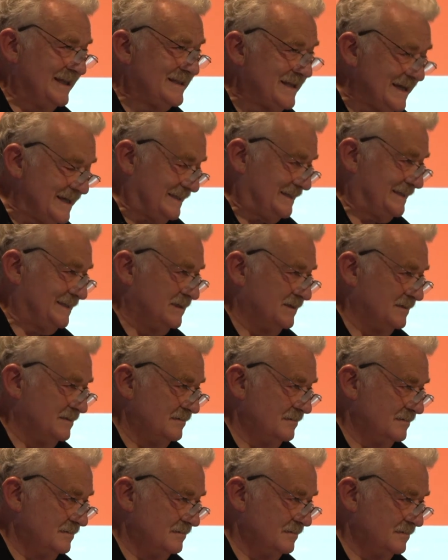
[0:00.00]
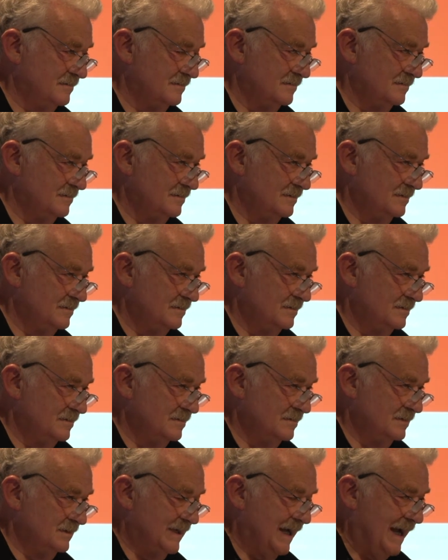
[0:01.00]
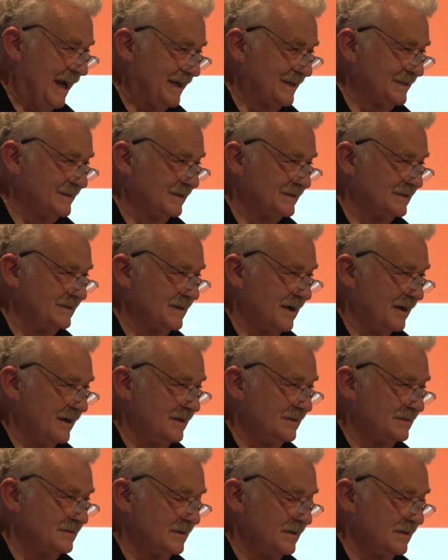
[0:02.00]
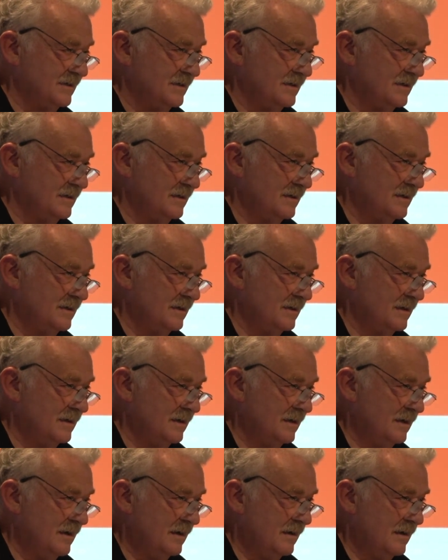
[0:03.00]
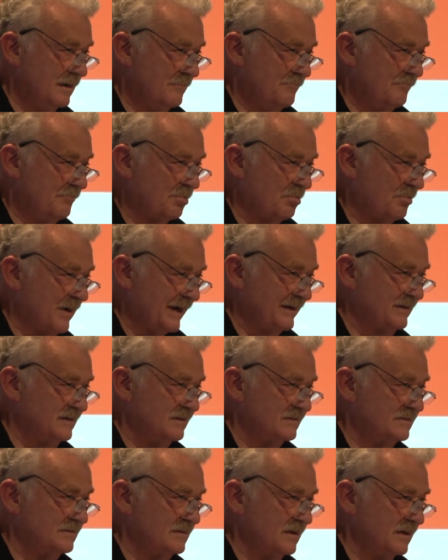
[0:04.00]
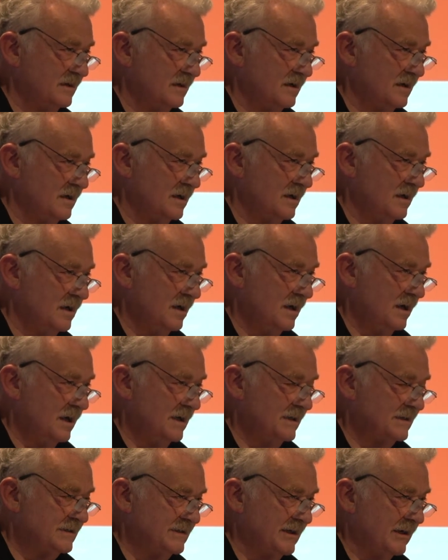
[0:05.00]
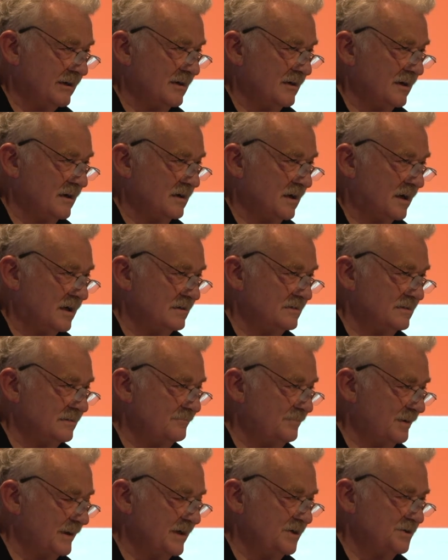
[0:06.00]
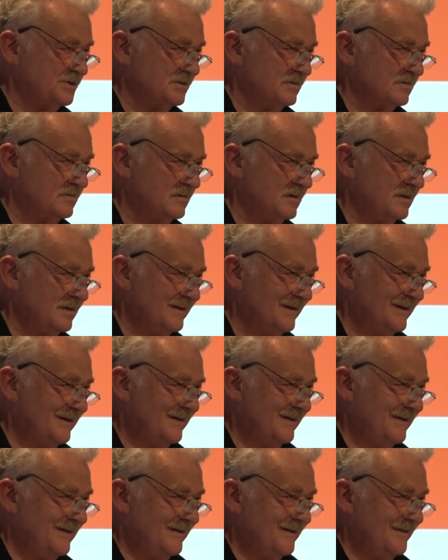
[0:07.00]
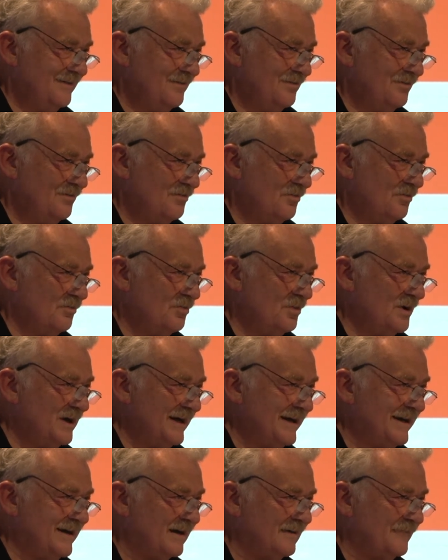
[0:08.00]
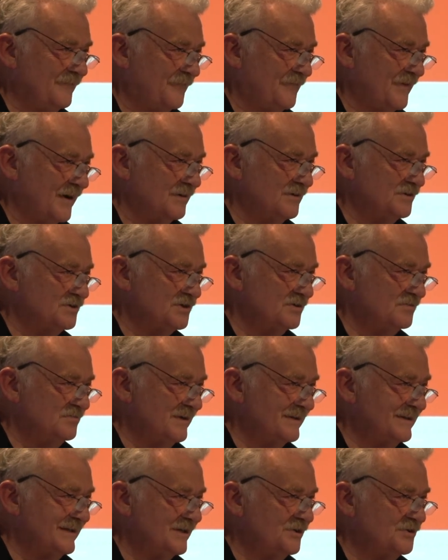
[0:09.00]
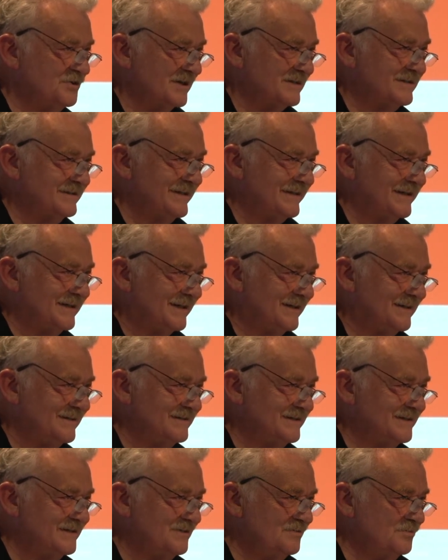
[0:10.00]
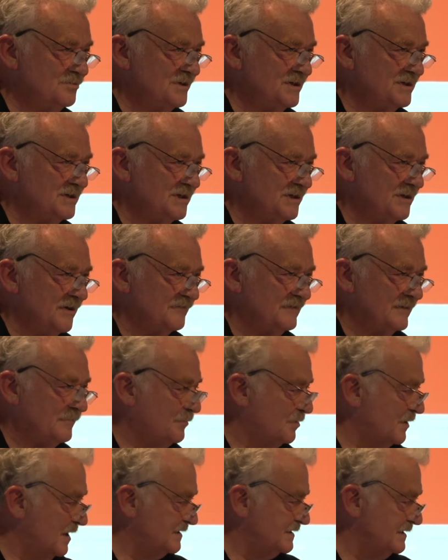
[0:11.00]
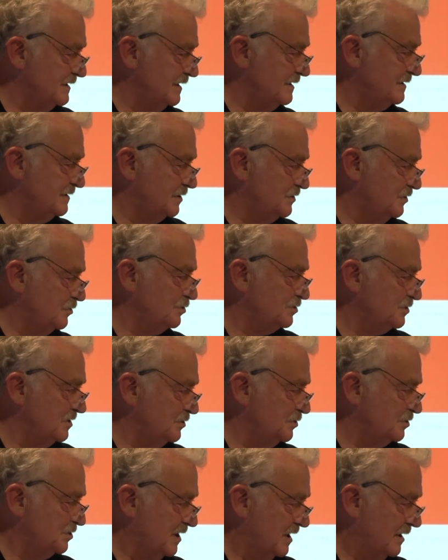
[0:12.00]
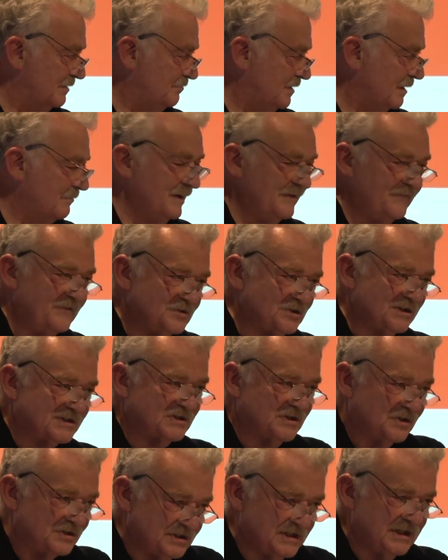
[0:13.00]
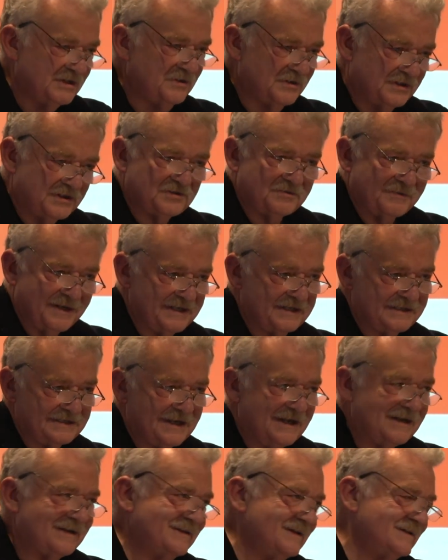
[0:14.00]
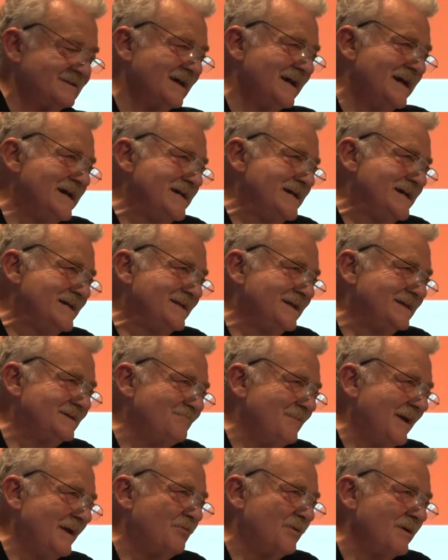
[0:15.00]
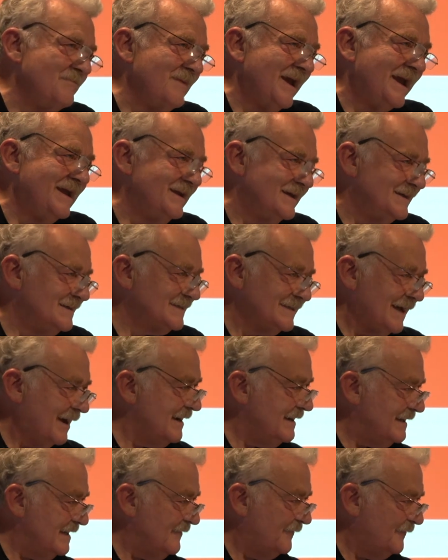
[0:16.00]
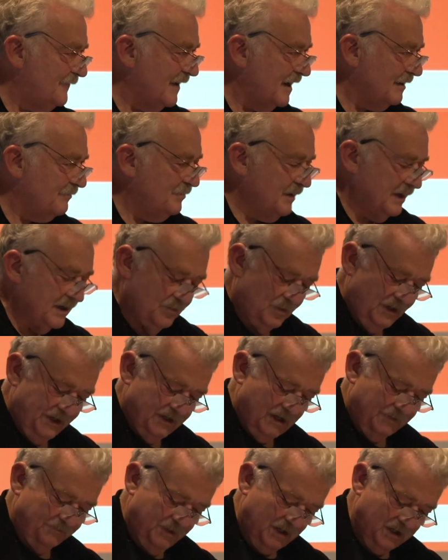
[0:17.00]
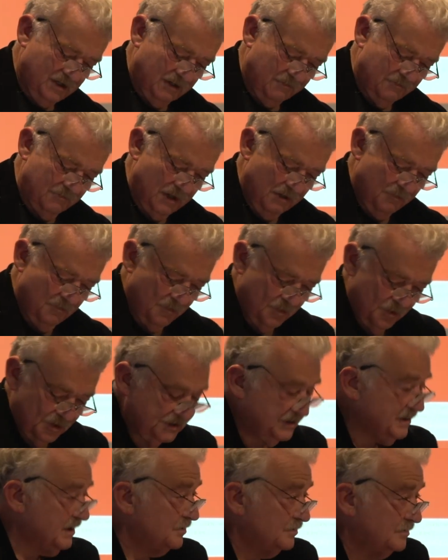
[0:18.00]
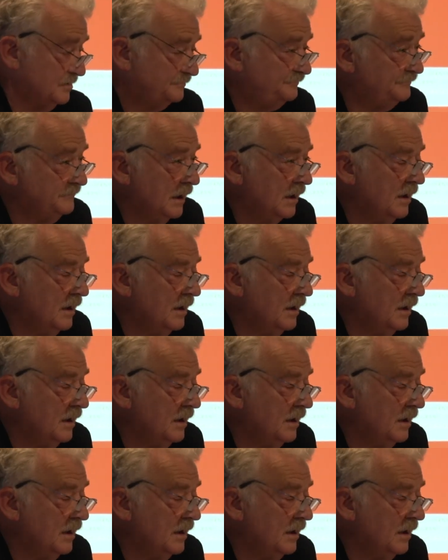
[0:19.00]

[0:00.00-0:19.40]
this: exercising, practicing secular contemplation will not function within just the continuity of the present institutional shape. I mean, if you just continue the humanities like this, this may remain a side effect, but it will not become more central.